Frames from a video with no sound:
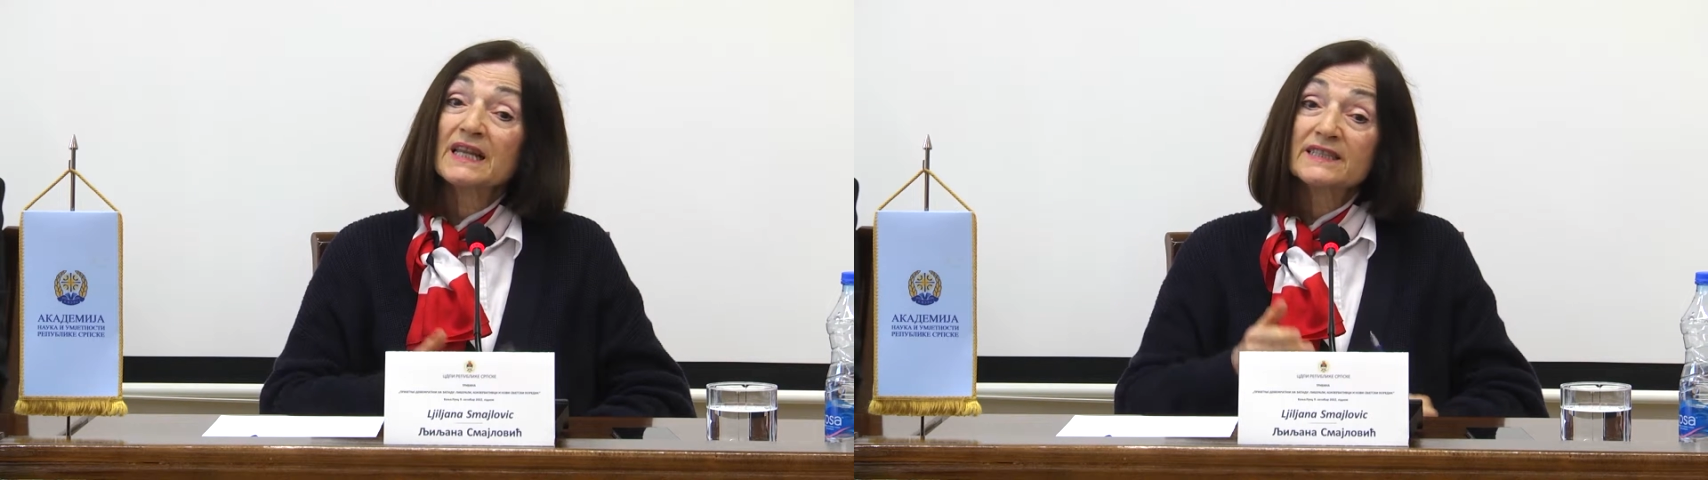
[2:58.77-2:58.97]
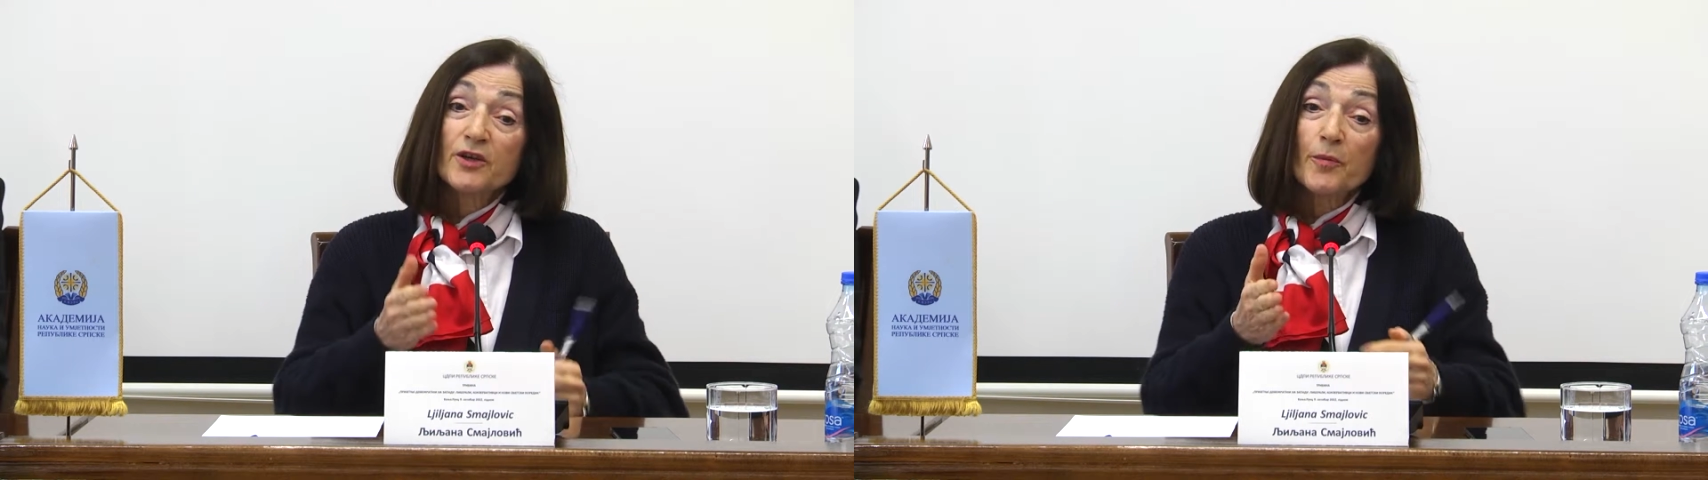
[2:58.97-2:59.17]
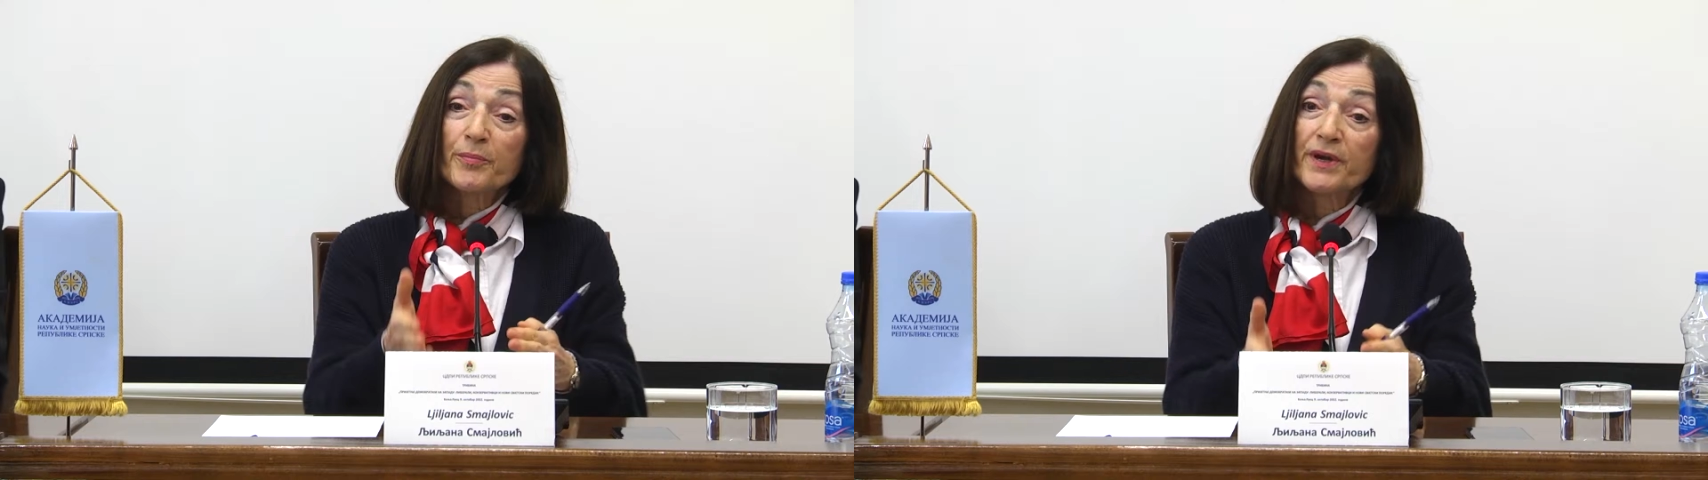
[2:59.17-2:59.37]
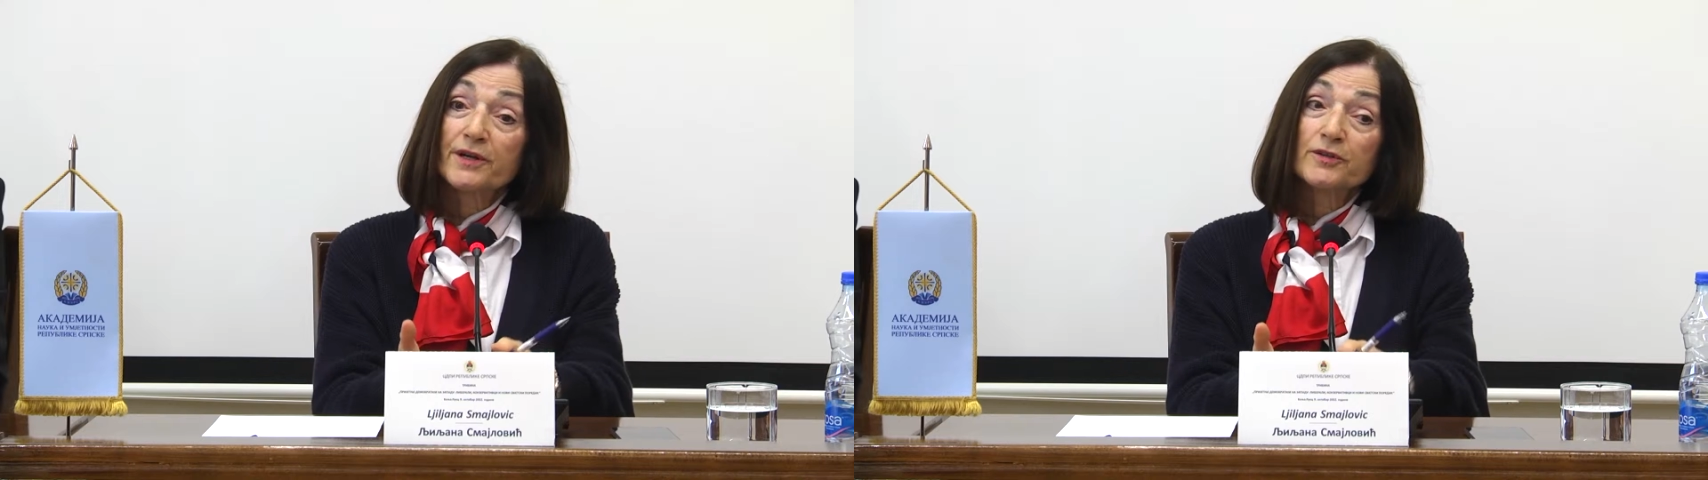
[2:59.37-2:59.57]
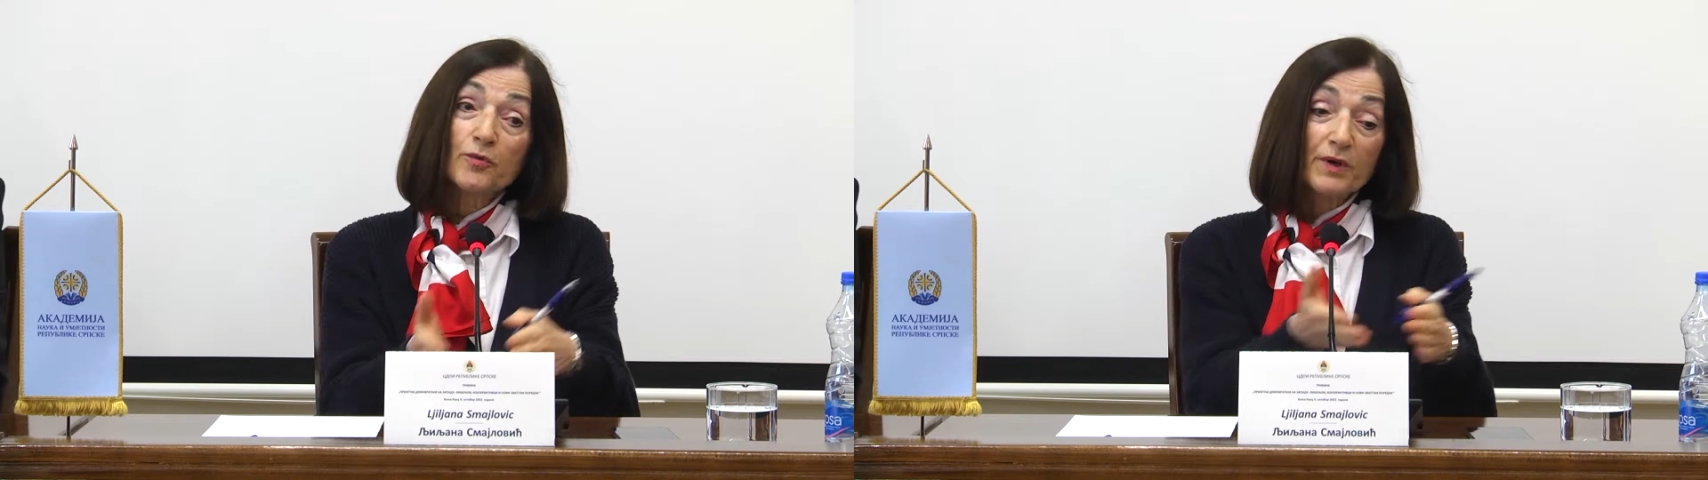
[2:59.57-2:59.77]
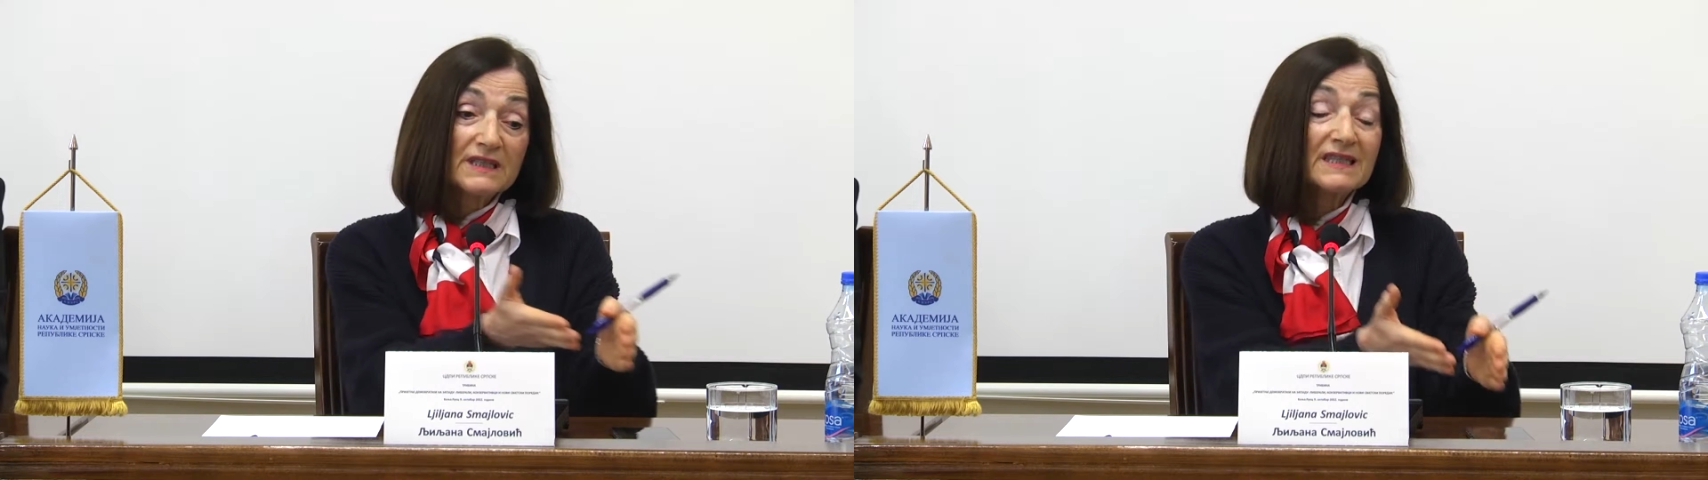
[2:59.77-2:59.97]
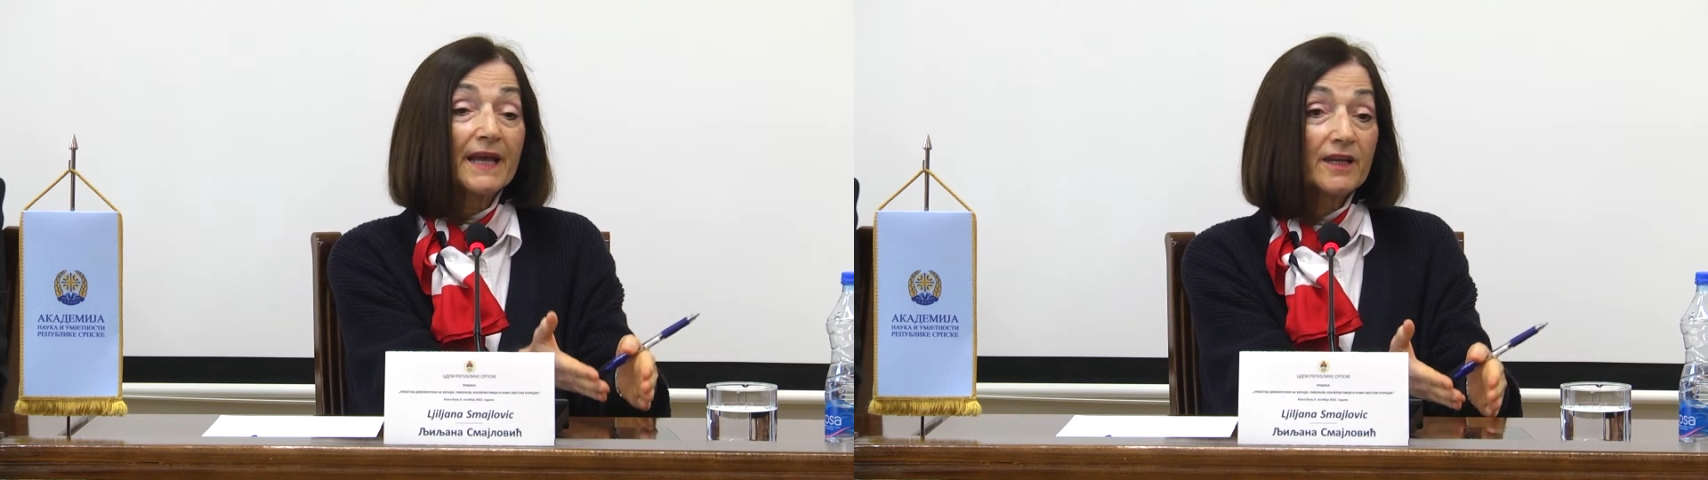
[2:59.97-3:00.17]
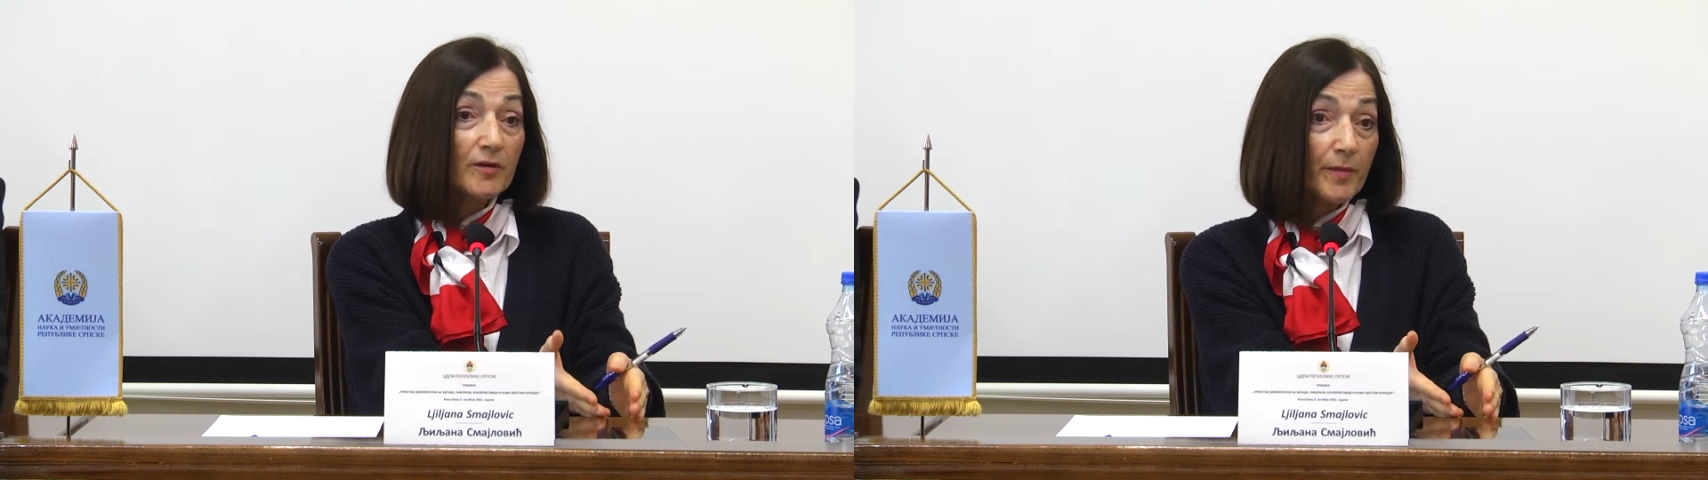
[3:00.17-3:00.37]
let's compare to what it's
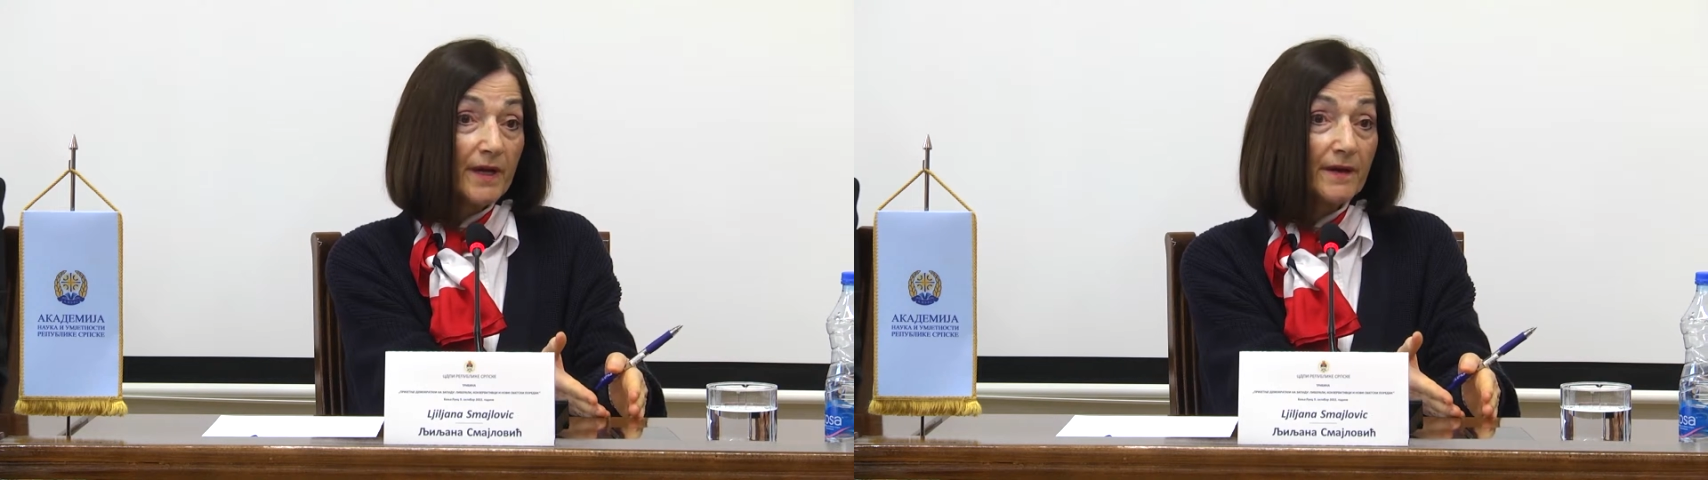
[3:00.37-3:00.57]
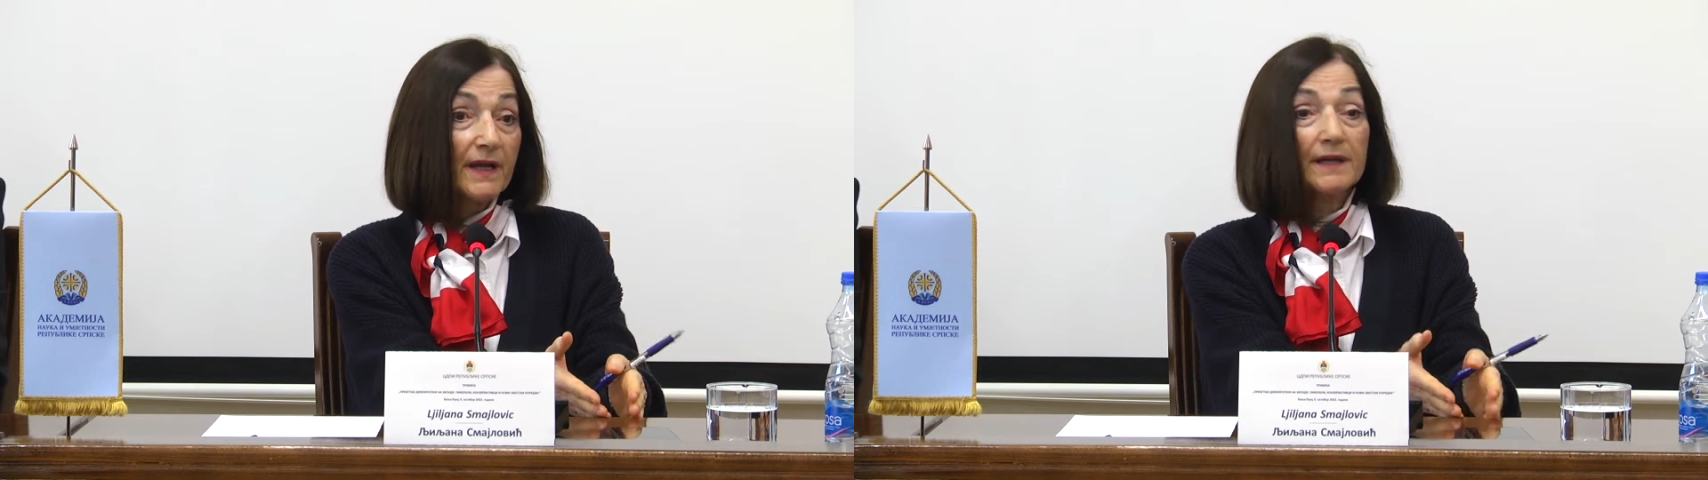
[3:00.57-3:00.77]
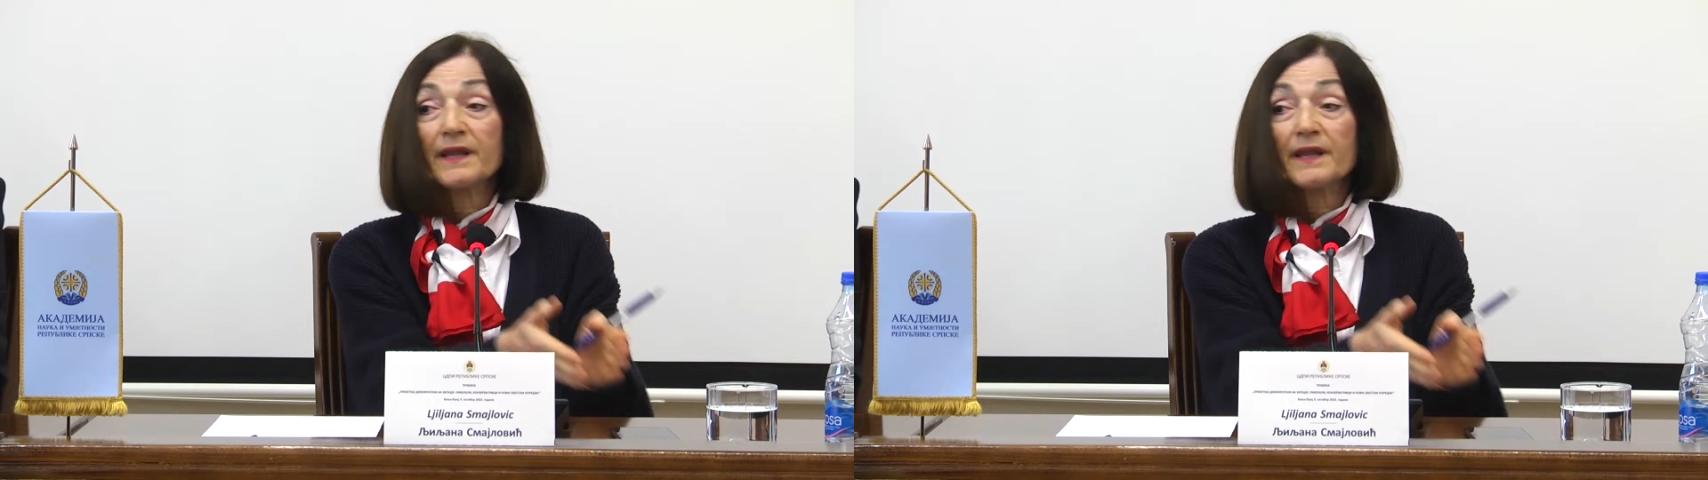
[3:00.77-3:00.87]
like in America.